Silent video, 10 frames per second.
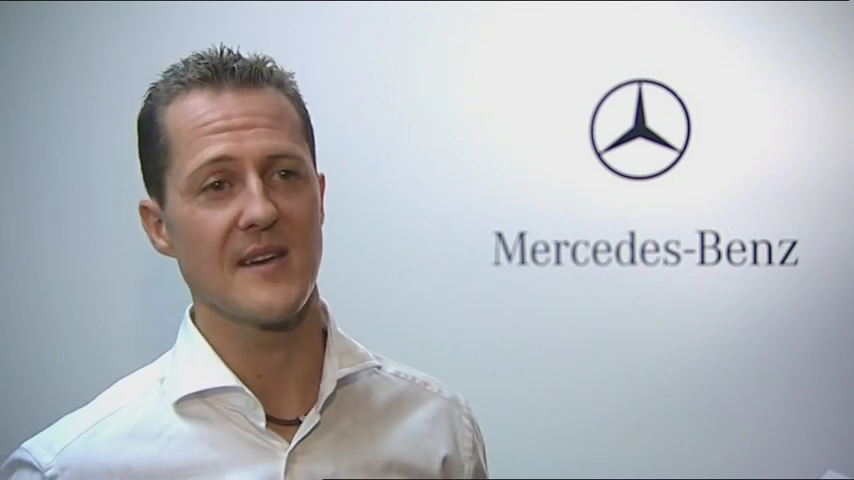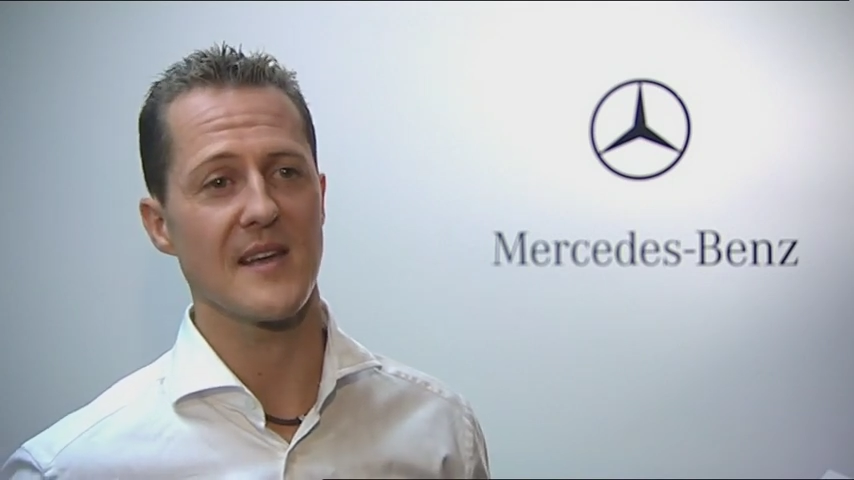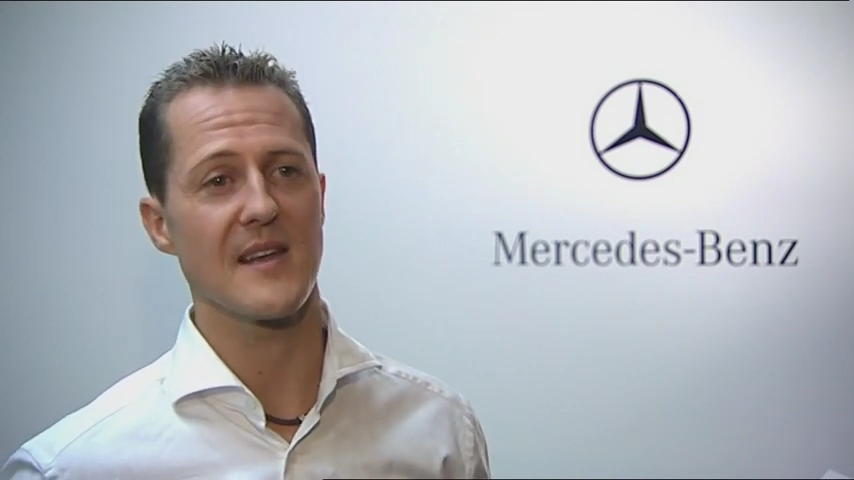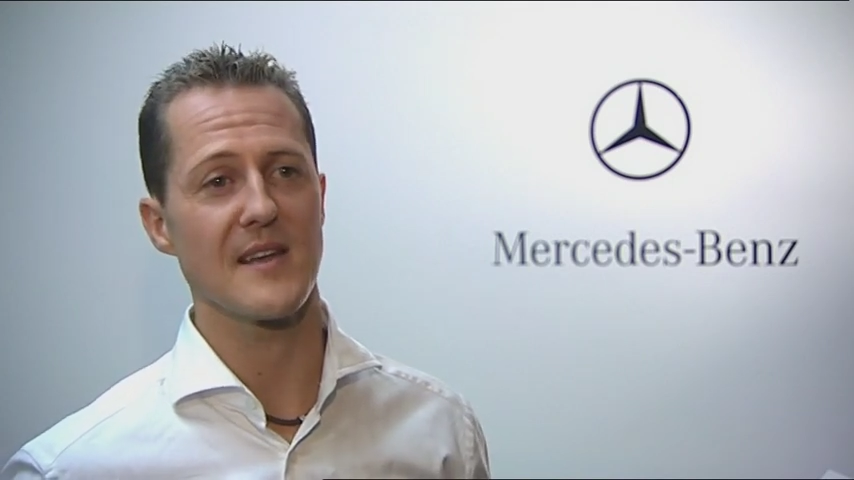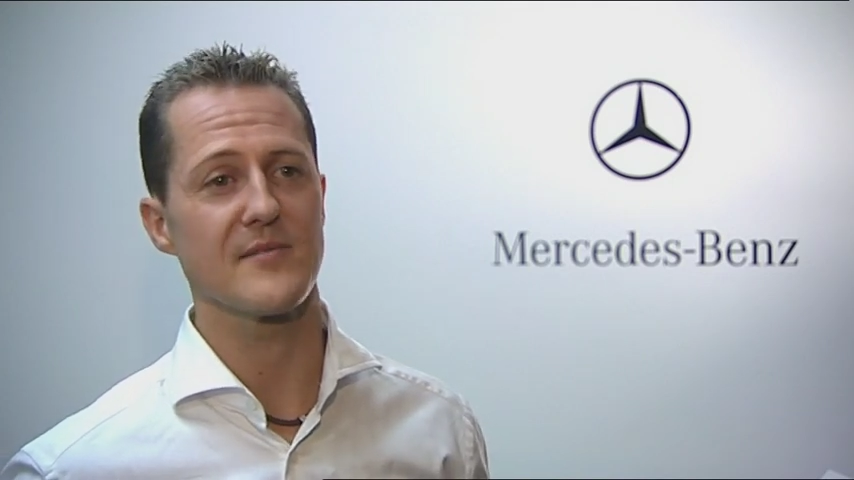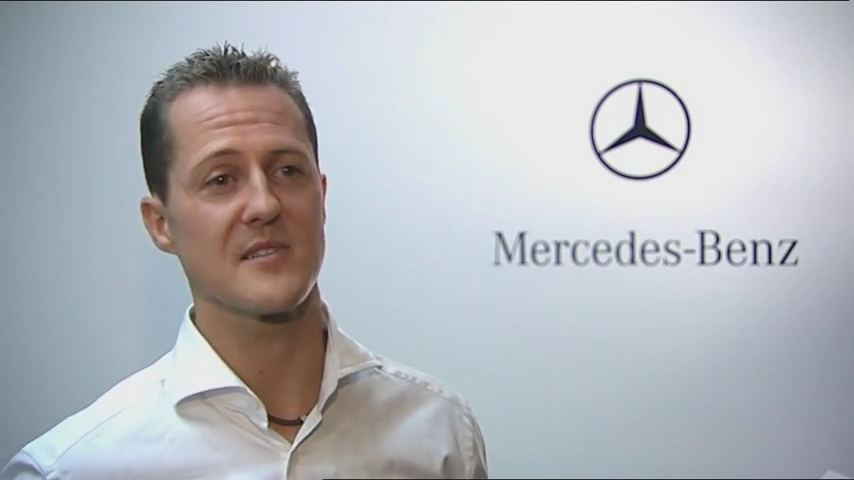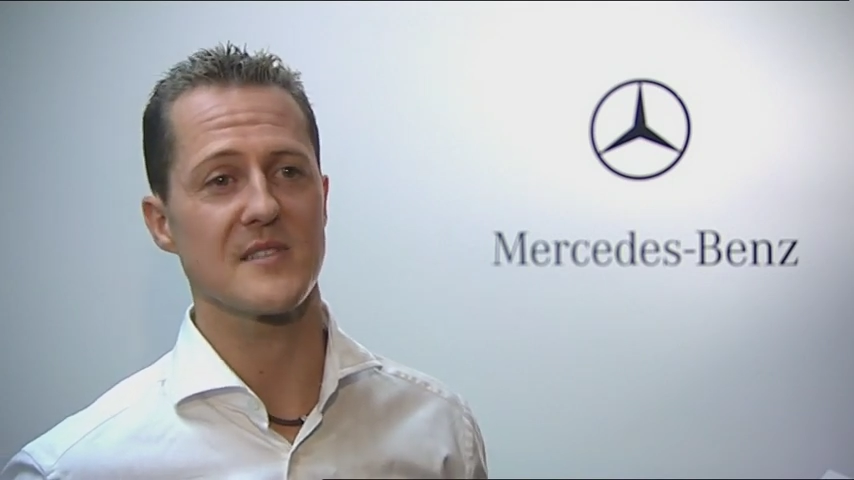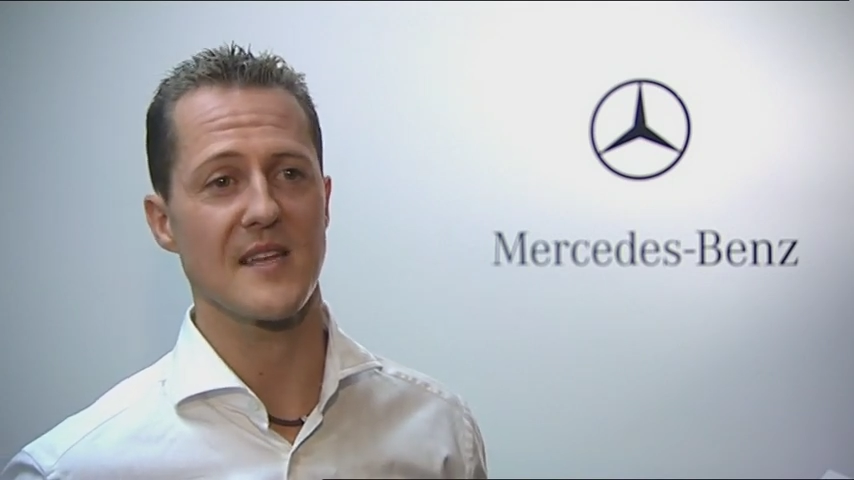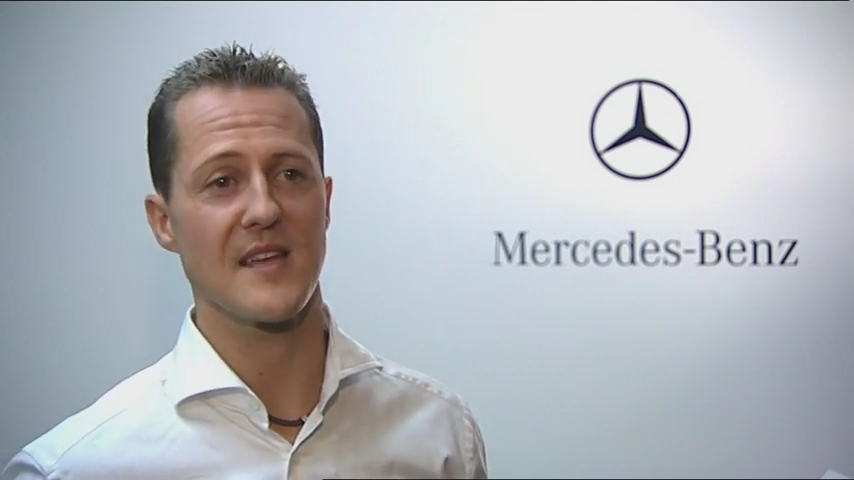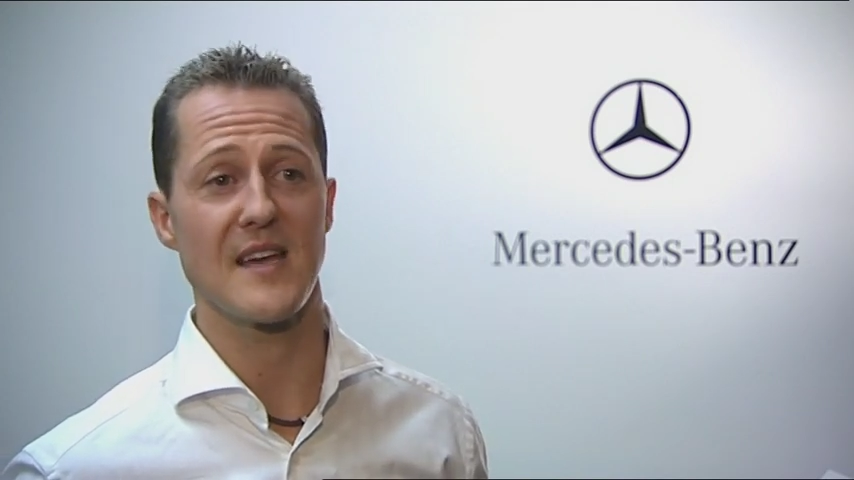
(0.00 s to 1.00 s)
at levels
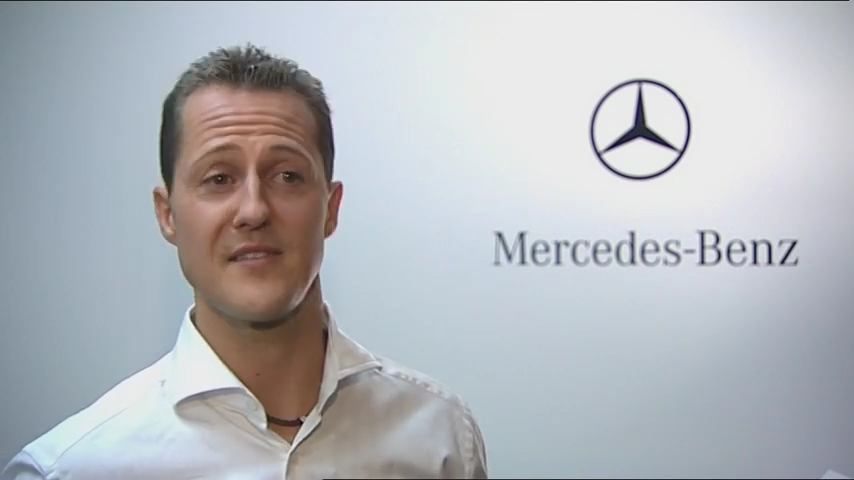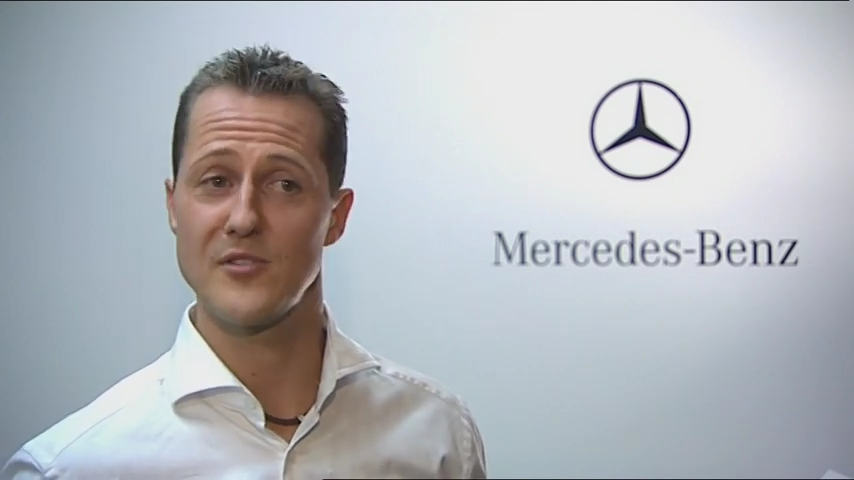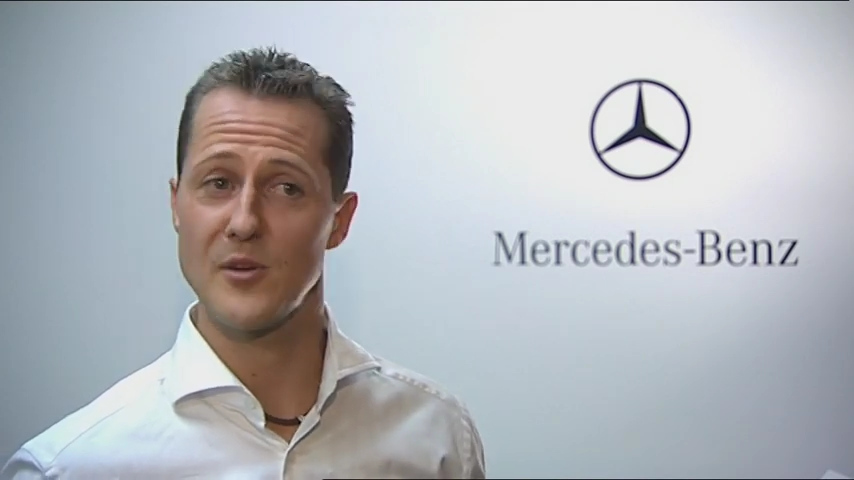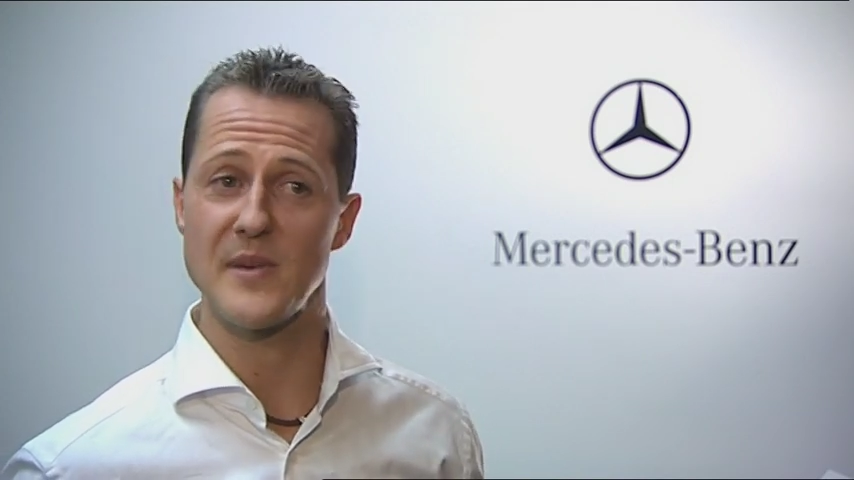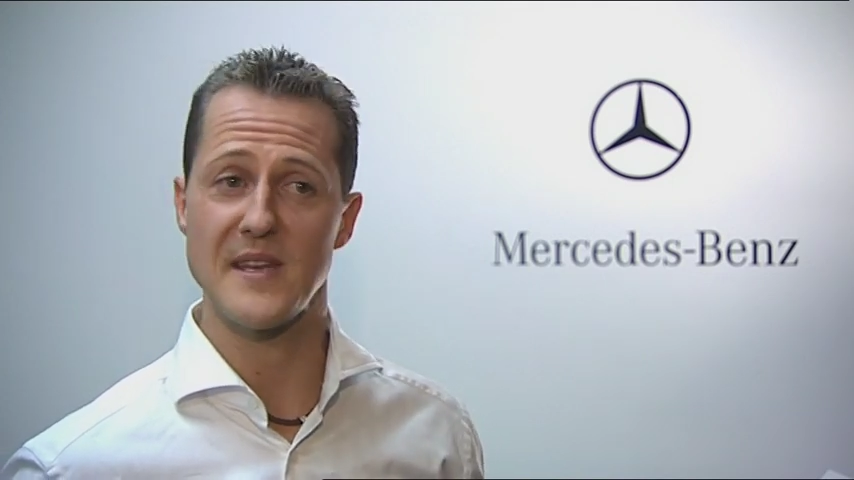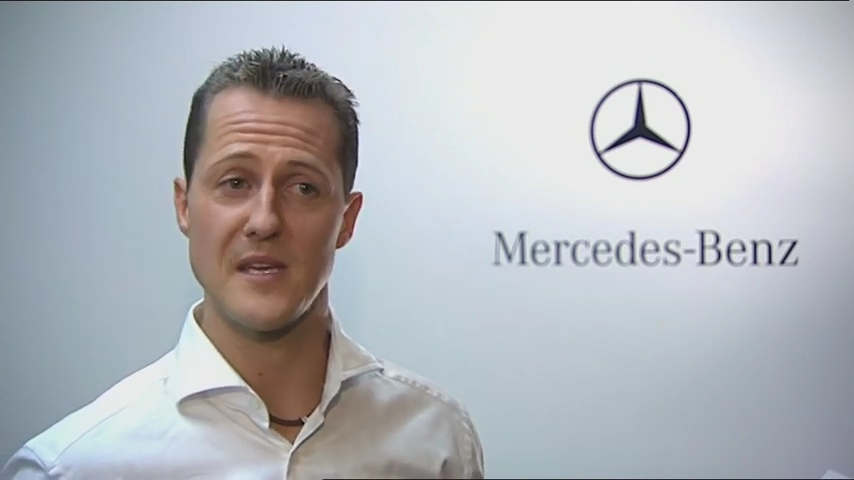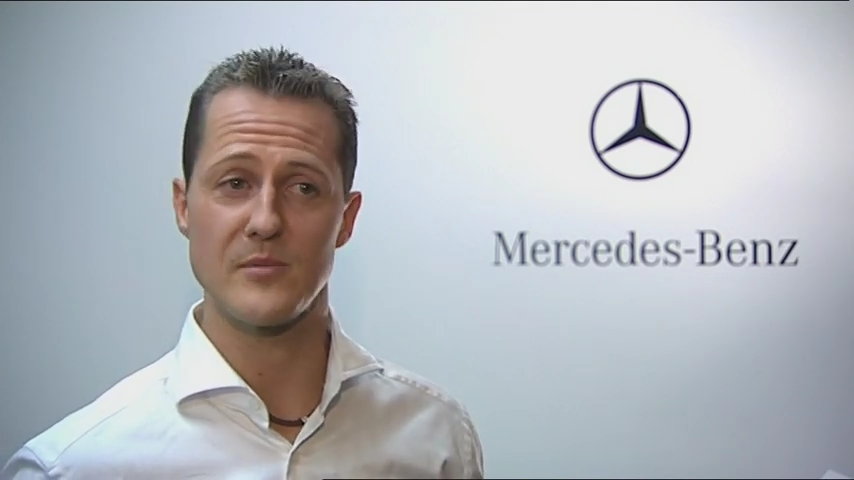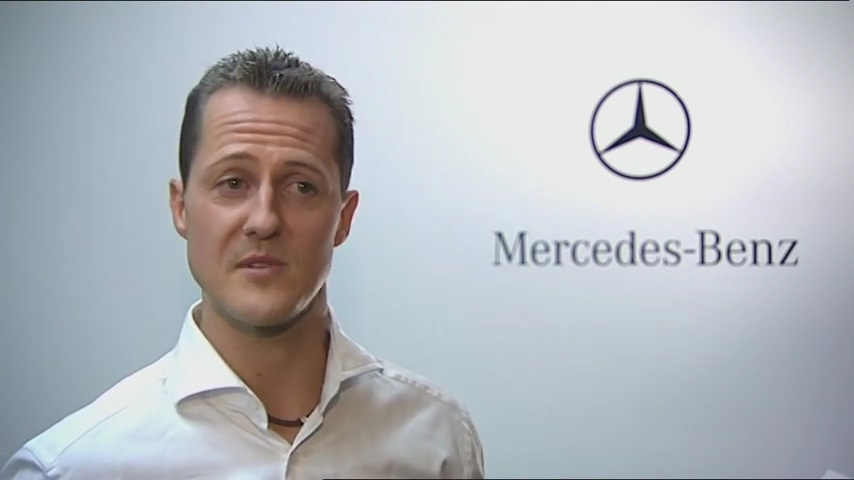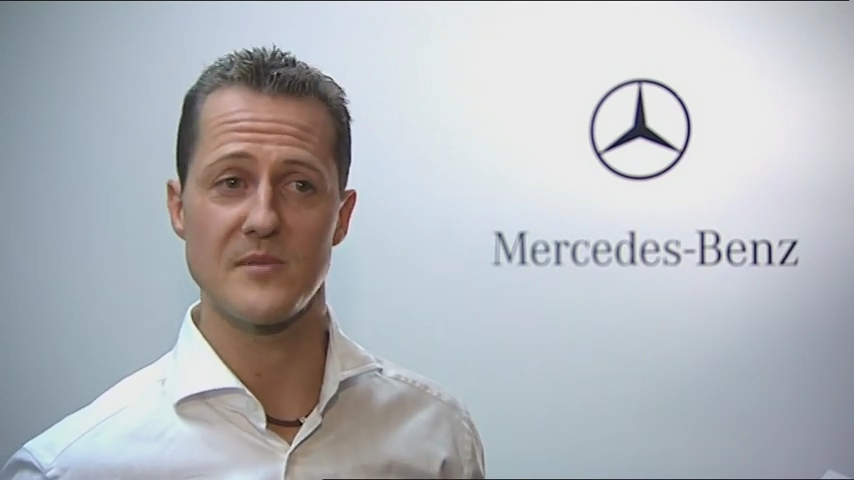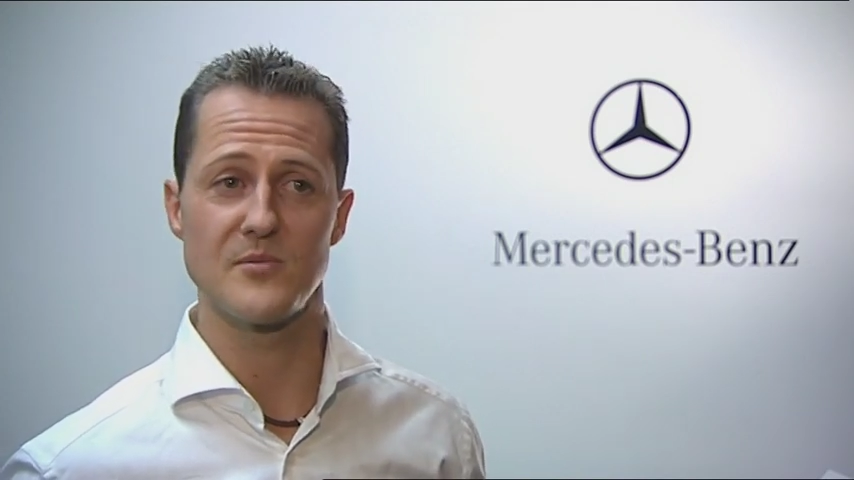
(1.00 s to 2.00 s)
that I have not been
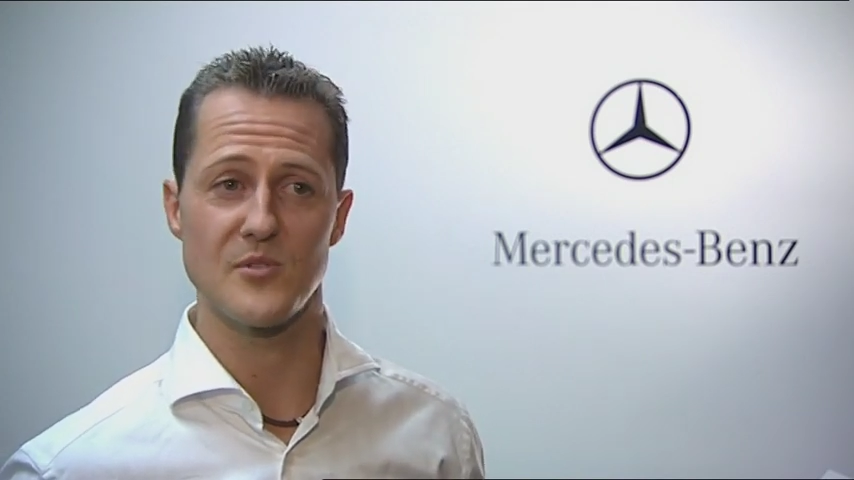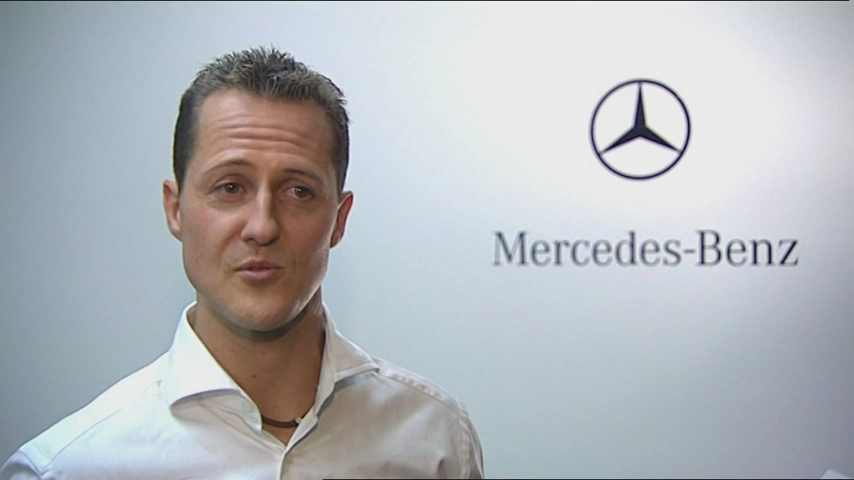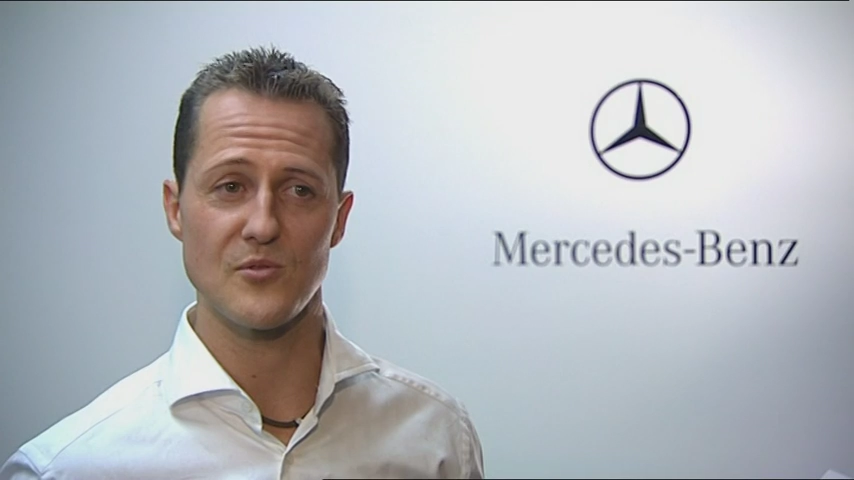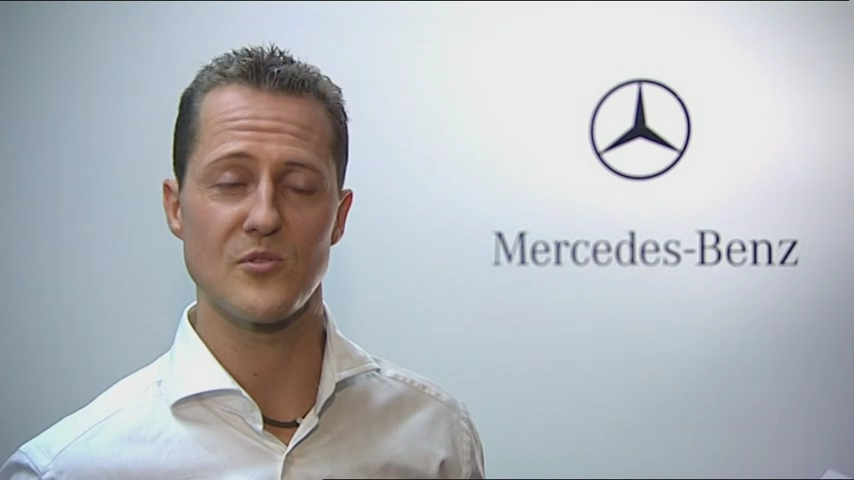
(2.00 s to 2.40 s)
able to,